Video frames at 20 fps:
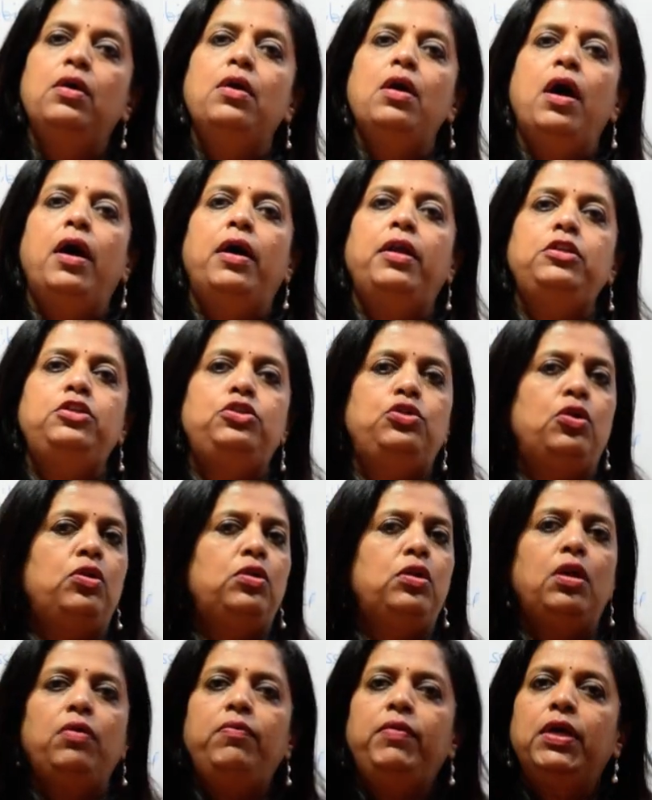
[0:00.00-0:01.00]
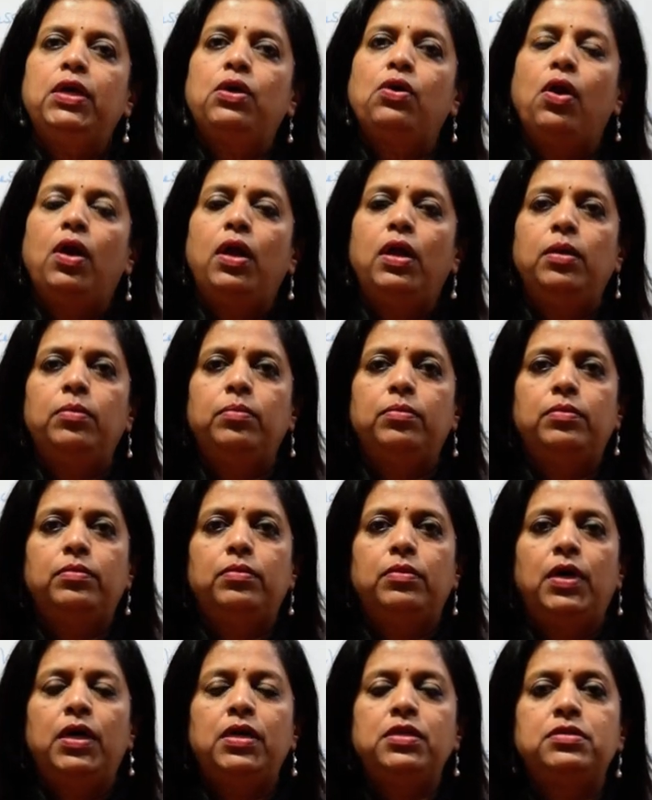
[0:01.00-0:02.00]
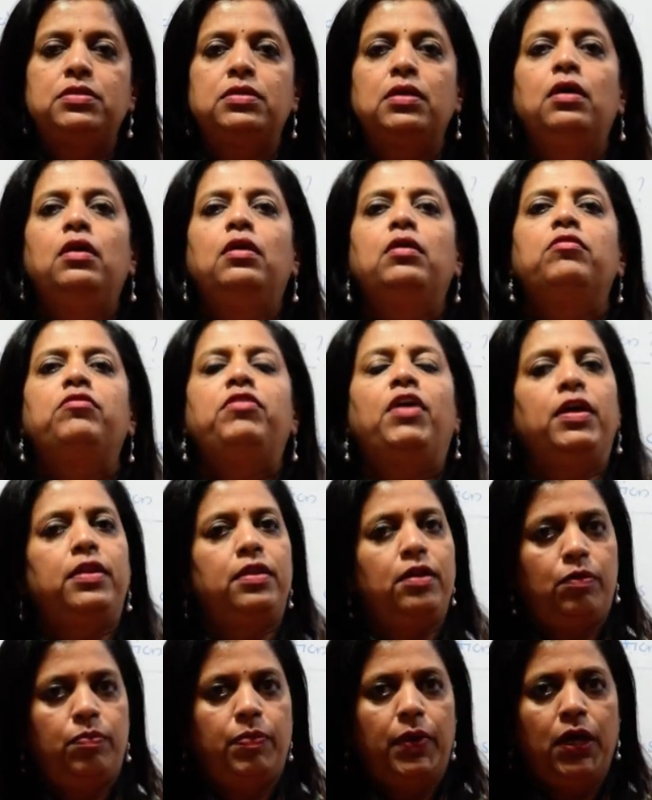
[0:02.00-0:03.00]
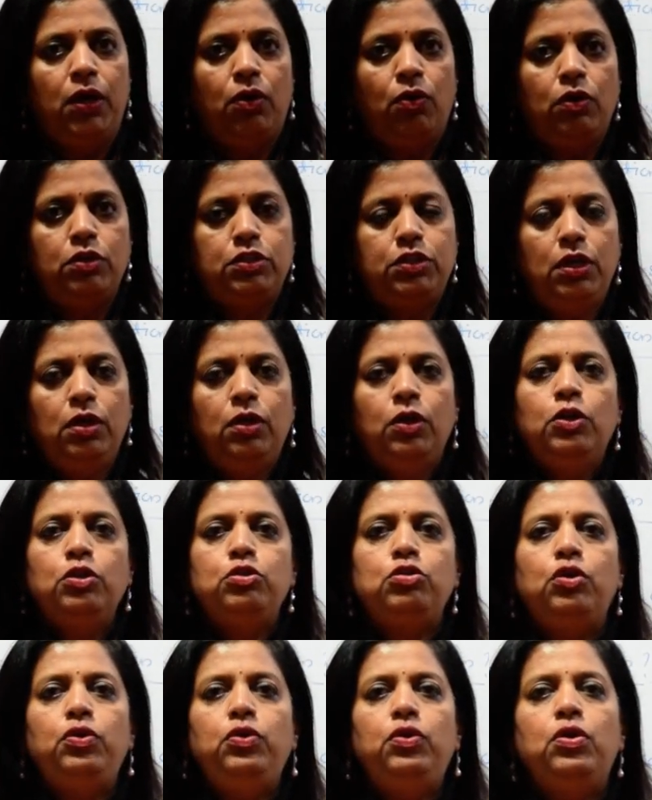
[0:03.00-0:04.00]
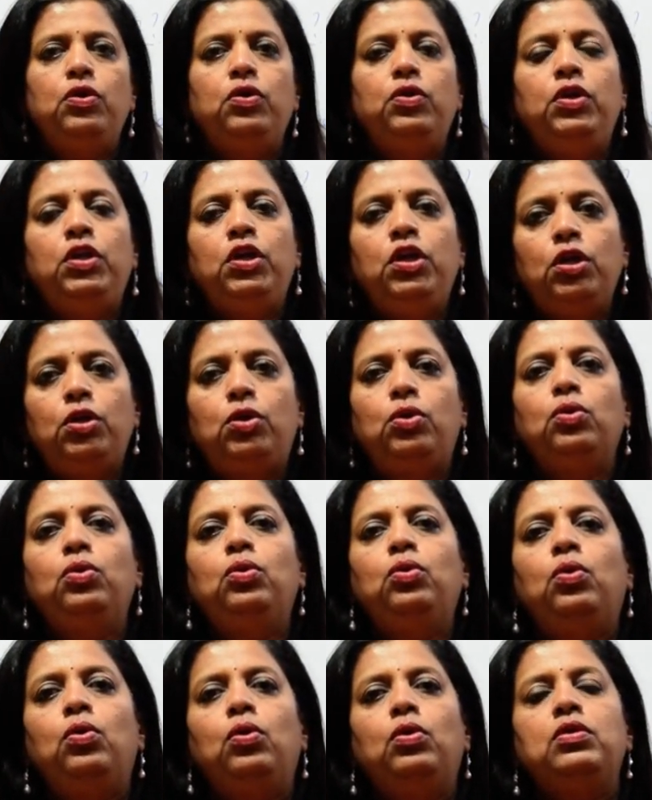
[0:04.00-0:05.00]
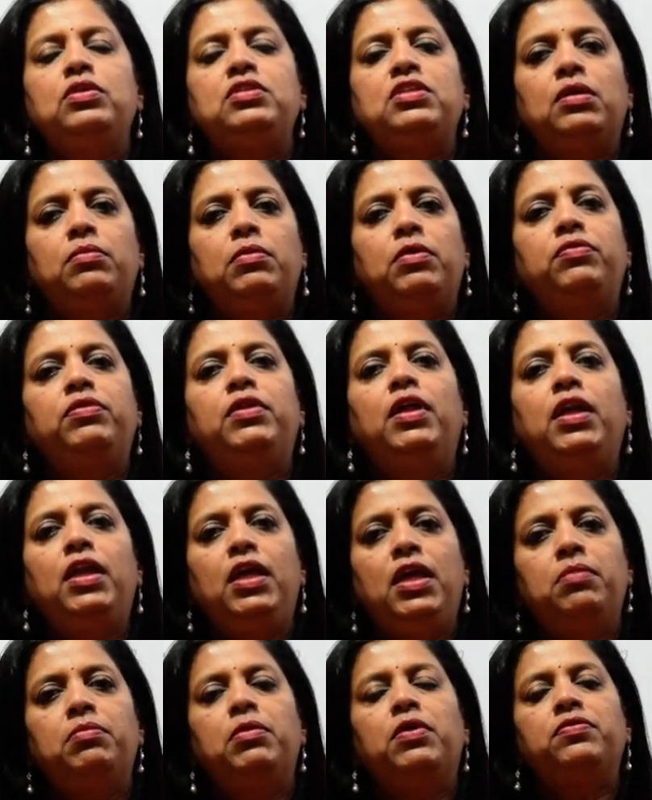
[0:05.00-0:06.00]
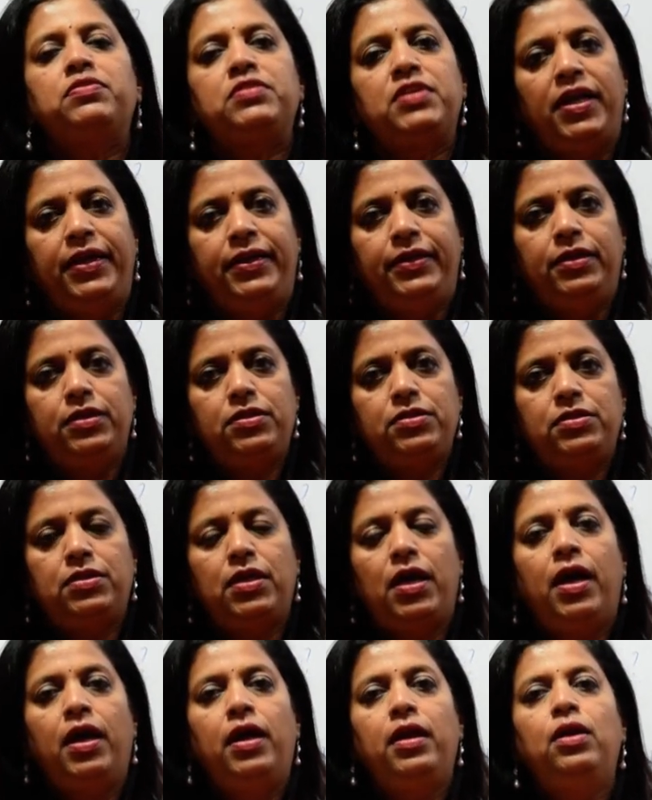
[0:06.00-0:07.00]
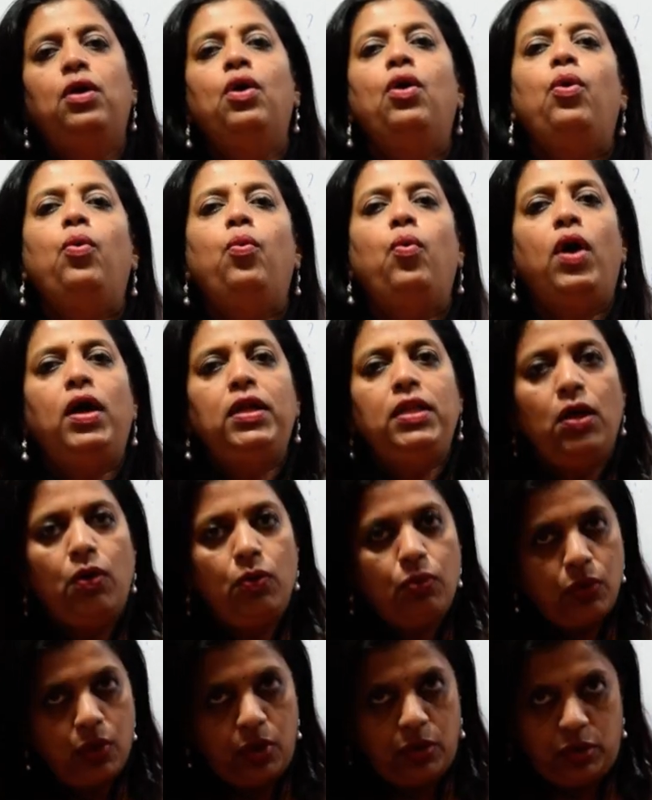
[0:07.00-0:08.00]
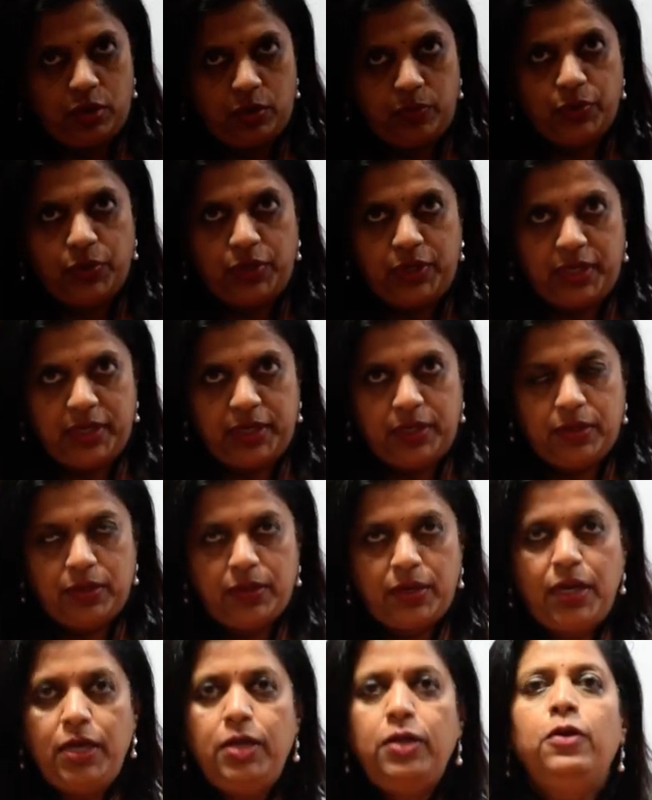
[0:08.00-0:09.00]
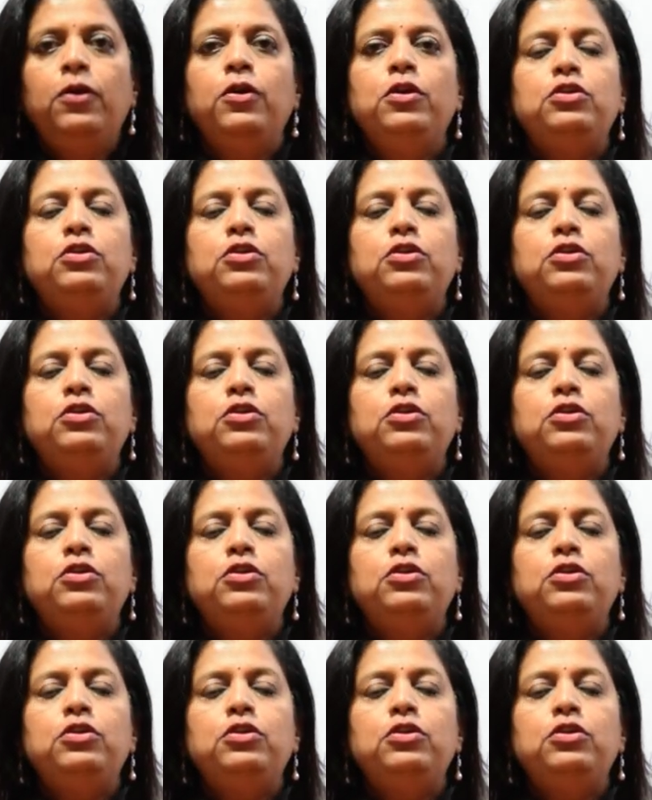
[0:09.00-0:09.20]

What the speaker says: Aristotle, we call him as father of biology. So you need to know some of the name of scientists and what they have contributed, right?